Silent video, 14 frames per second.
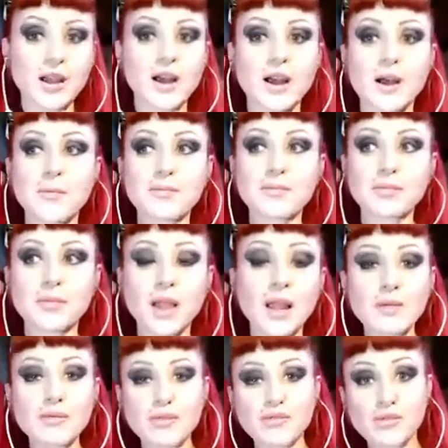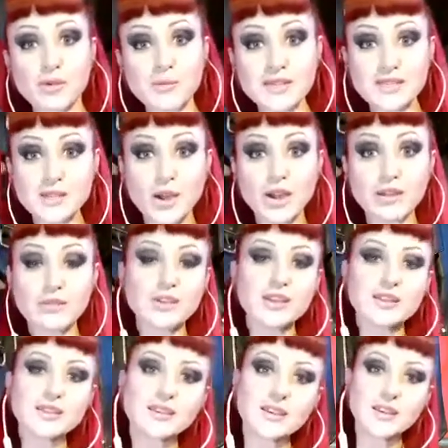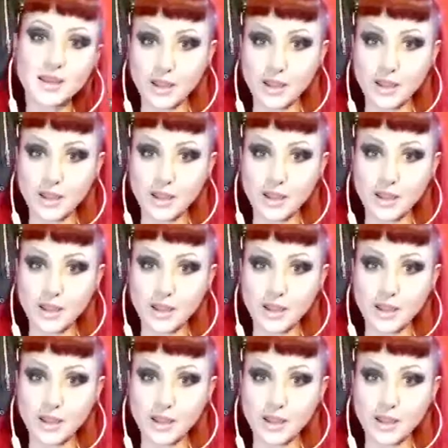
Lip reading: I love the filming side of it.